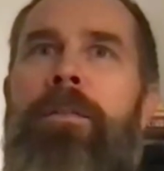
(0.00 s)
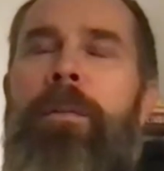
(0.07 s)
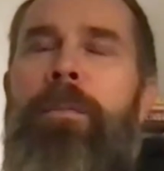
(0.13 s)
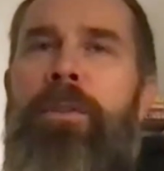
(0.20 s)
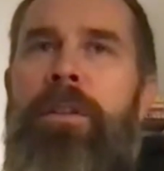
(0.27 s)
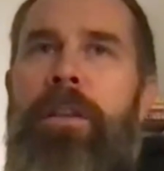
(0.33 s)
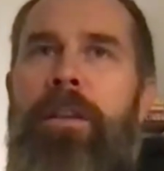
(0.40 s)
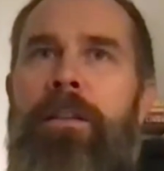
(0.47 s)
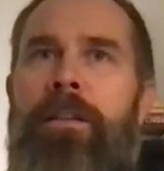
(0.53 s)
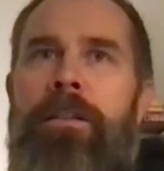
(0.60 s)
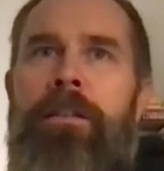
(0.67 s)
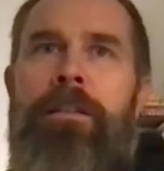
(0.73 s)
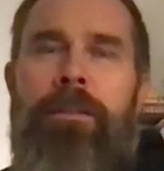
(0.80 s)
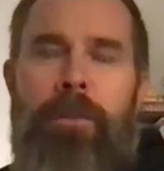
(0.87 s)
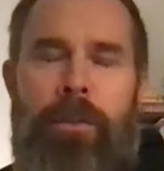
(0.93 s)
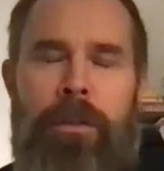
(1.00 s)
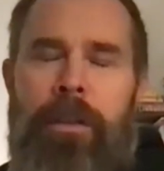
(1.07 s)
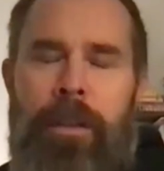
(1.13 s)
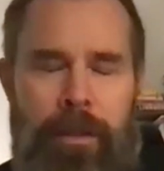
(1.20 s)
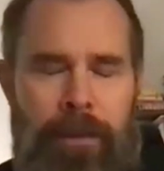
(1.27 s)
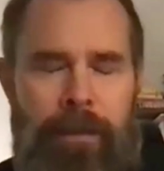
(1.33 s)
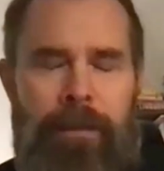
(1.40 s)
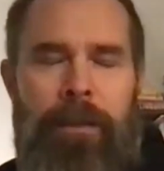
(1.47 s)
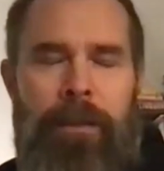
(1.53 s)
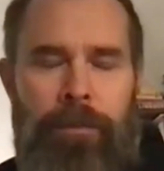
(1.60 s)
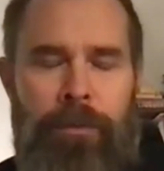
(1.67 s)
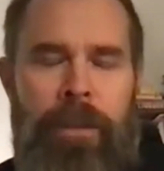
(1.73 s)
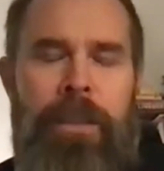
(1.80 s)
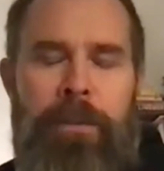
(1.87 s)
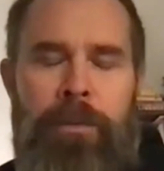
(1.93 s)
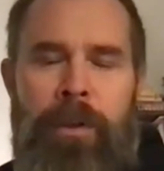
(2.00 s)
reputation, or like a reach.